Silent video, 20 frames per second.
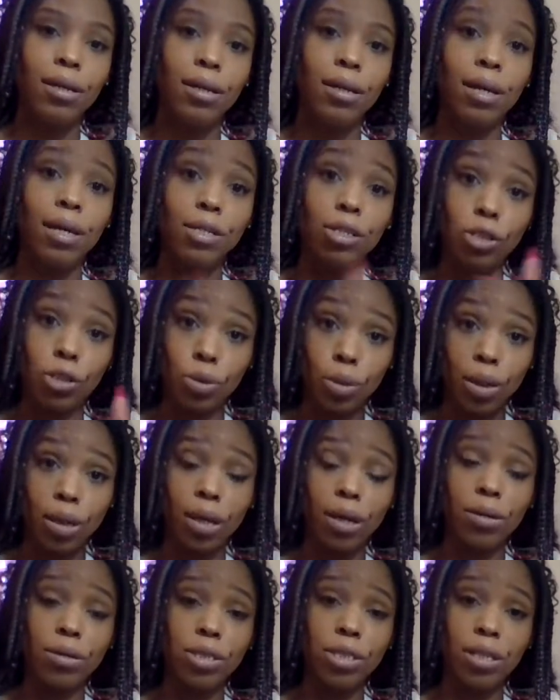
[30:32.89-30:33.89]
Enjoy
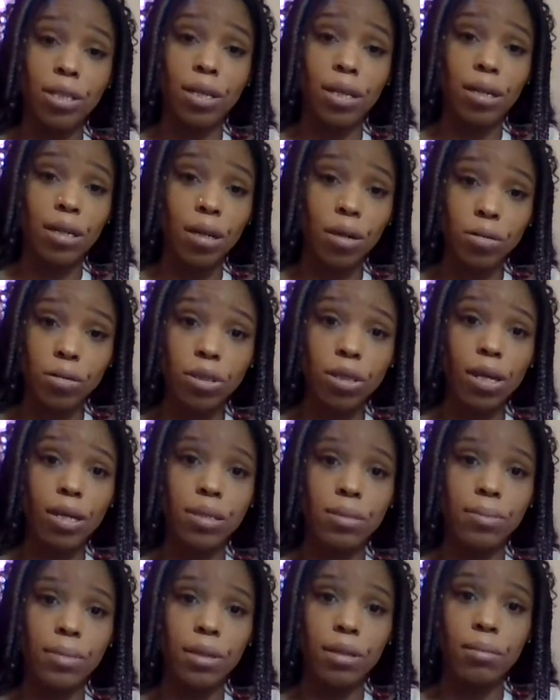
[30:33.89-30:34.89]
your shit, no
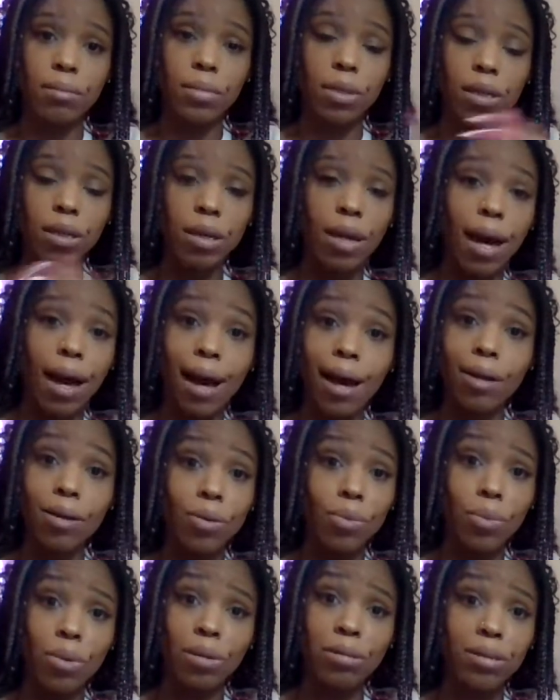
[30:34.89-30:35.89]
judgment, but I
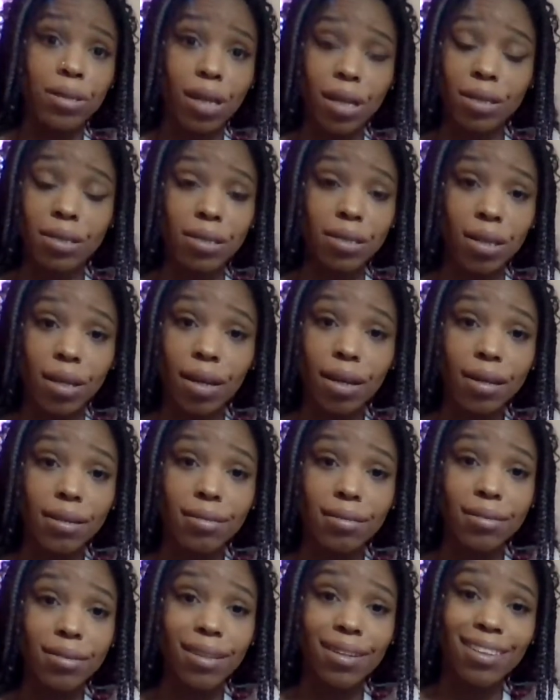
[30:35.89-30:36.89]
don't want that
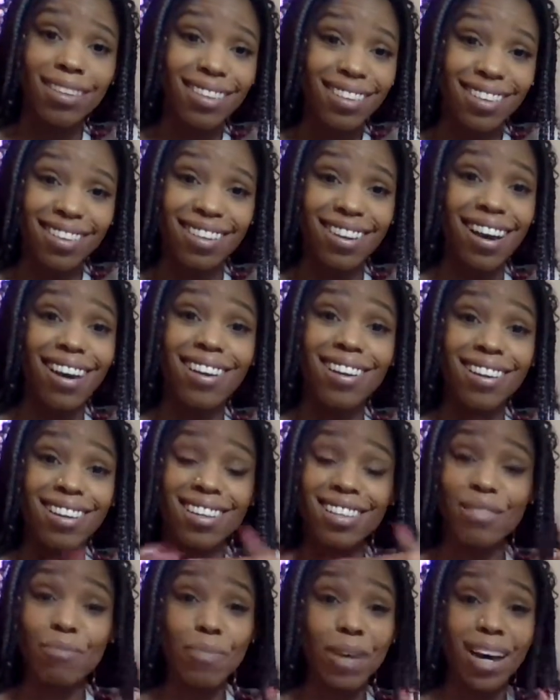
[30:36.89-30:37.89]
shit. Not in
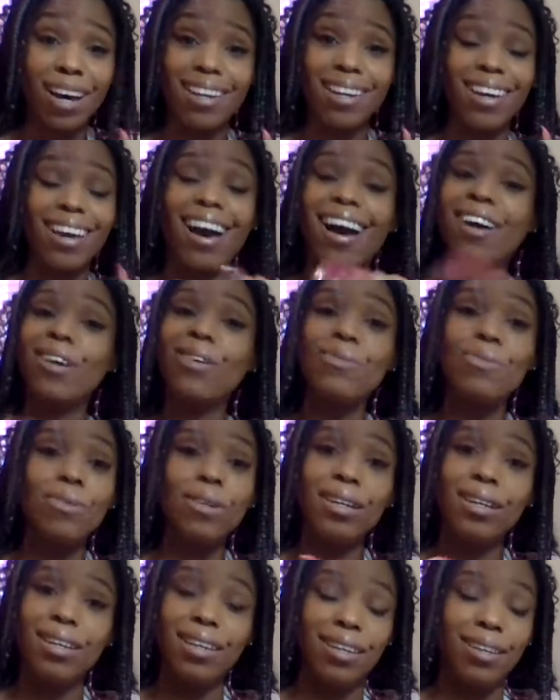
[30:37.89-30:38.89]
this body. I don't
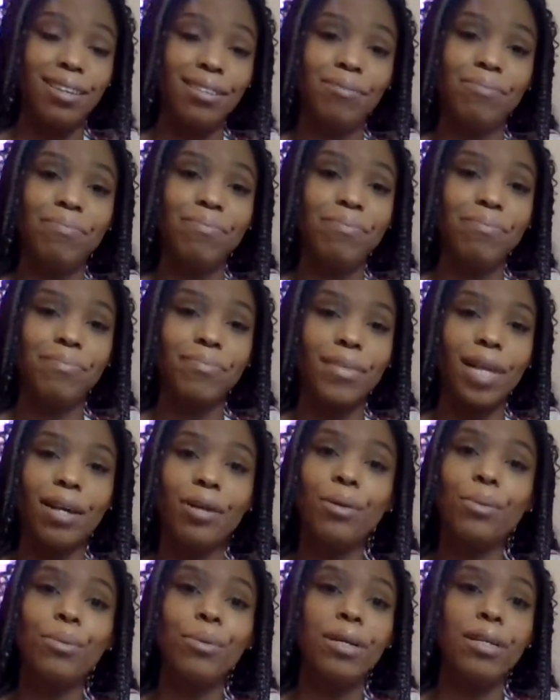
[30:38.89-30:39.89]
want it. I
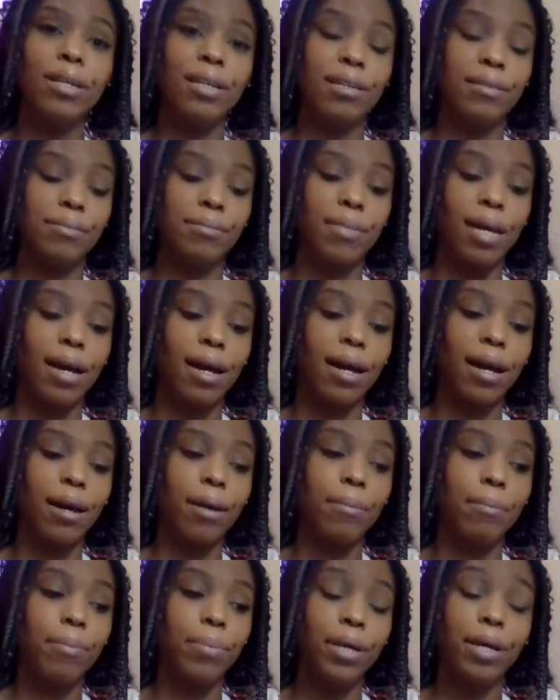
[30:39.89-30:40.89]
don't want it. I
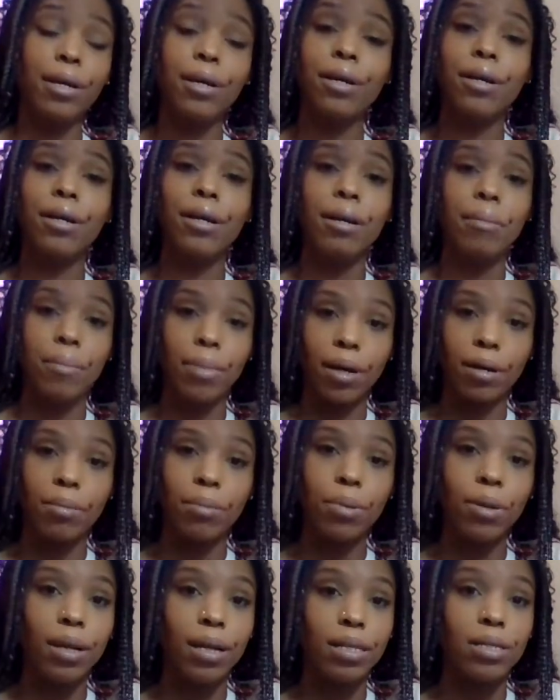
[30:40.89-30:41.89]
got bigger and better
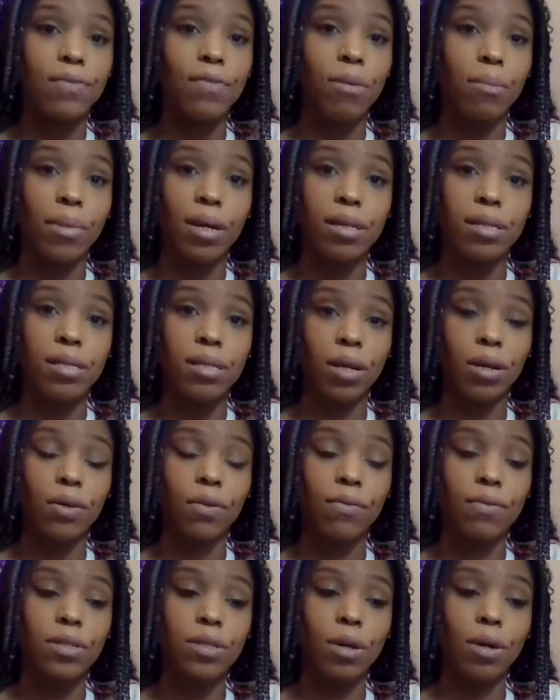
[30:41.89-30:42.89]
plans for
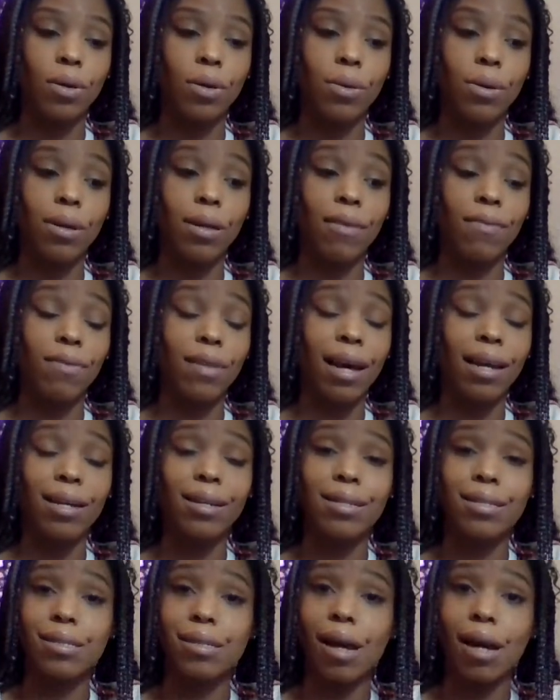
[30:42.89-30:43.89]
myself. So if
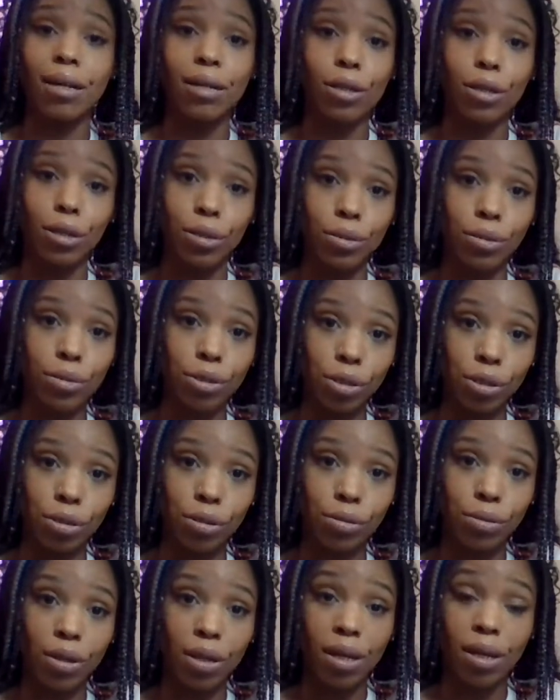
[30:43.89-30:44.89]
that does not include
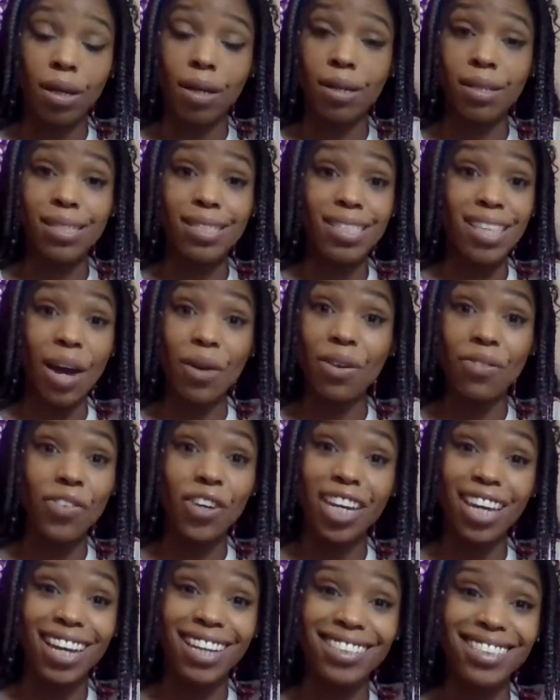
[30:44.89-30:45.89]
you, sorry
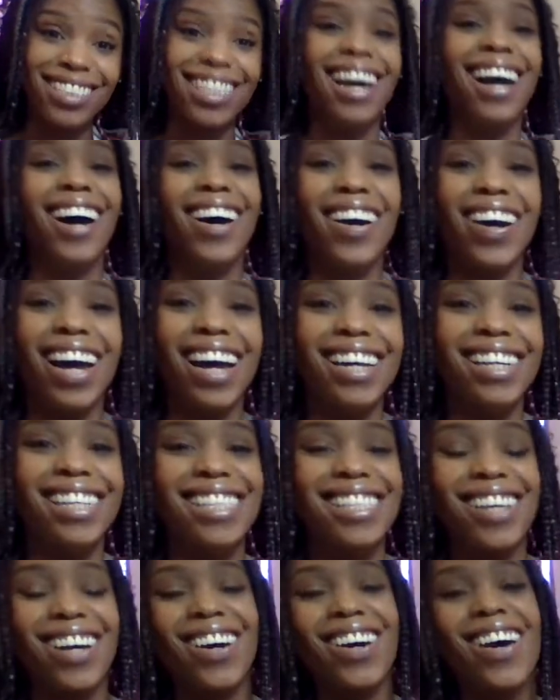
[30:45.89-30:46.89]
for you. All right.
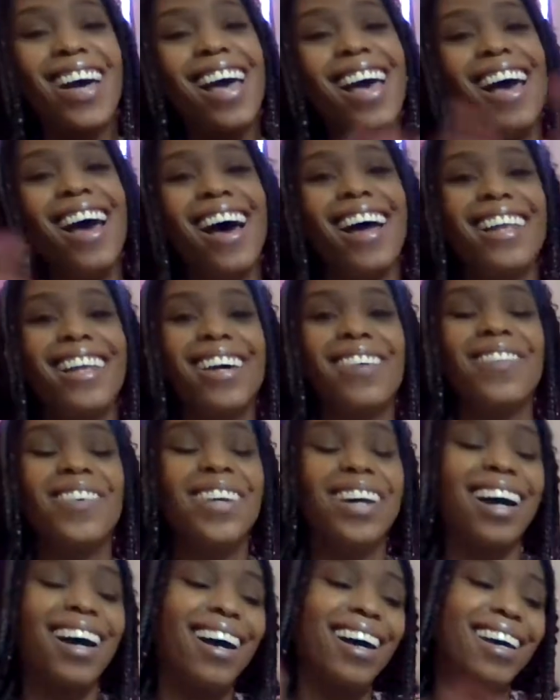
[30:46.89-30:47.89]
So I love you
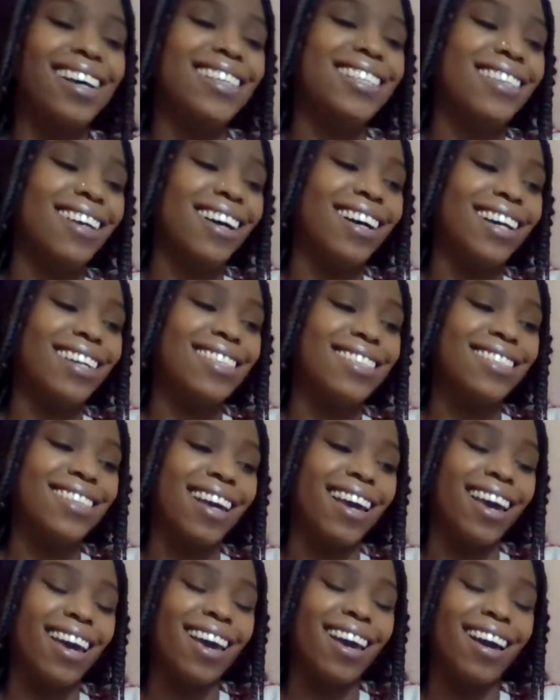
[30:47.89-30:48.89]
guys.
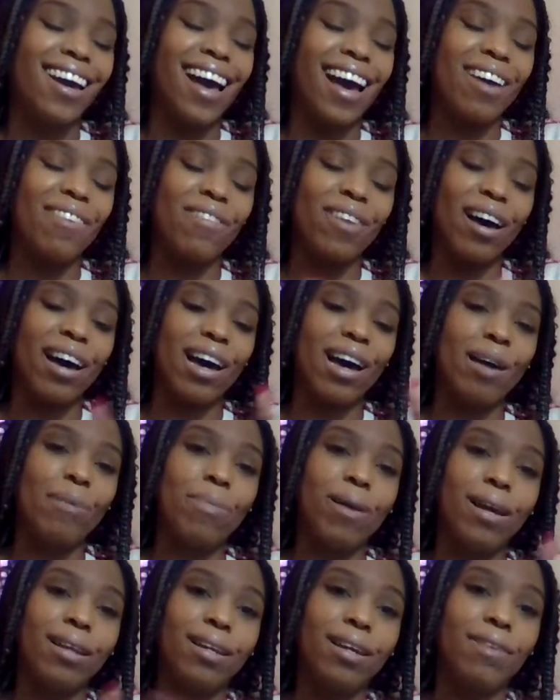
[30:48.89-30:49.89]
Stay high
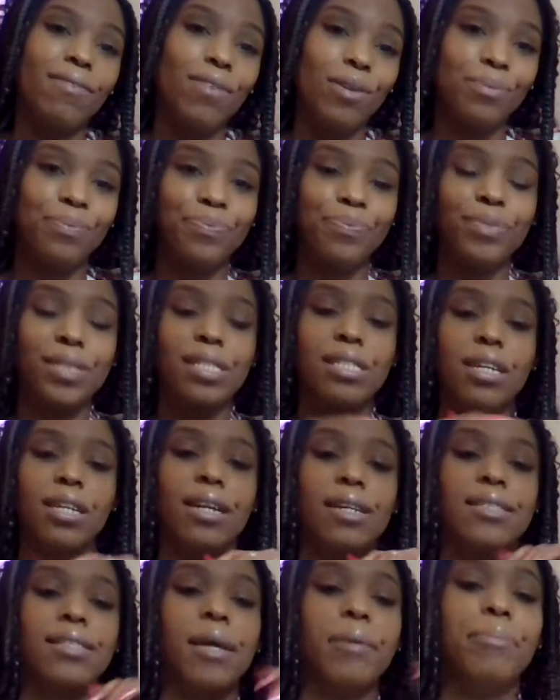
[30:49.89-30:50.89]
vibe. I love you. See you
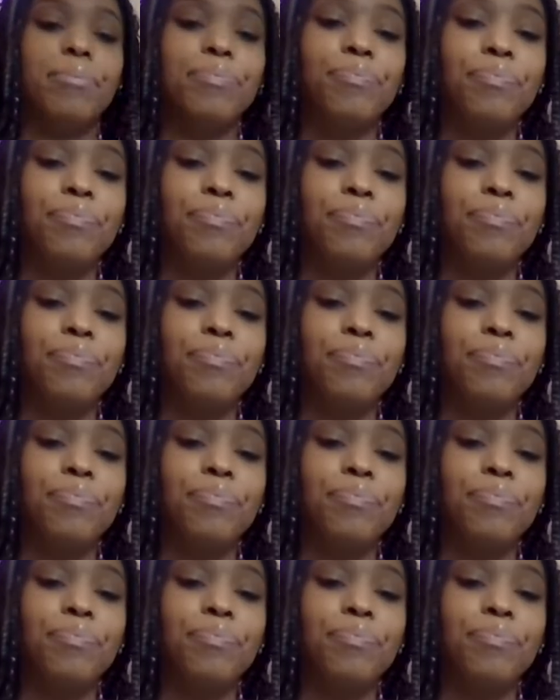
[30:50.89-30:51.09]
next time.